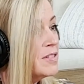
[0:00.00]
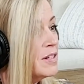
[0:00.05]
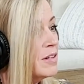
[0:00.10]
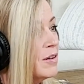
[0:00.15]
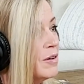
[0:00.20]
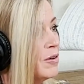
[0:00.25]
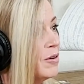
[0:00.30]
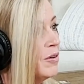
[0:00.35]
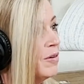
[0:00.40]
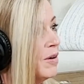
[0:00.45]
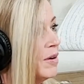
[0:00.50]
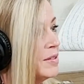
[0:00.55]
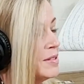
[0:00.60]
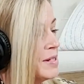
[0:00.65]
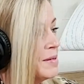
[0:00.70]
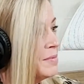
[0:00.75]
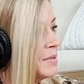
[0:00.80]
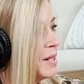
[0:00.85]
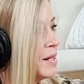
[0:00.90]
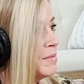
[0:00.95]
So
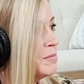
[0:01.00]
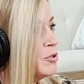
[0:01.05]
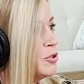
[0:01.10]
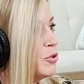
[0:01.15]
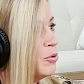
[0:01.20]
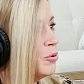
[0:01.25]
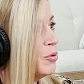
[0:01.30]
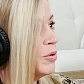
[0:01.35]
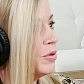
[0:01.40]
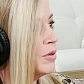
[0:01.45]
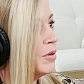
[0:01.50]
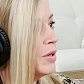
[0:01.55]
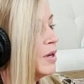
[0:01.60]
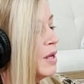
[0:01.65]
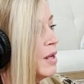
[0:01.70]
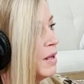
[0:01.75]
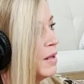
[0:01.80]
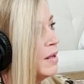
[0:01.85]
sometimes your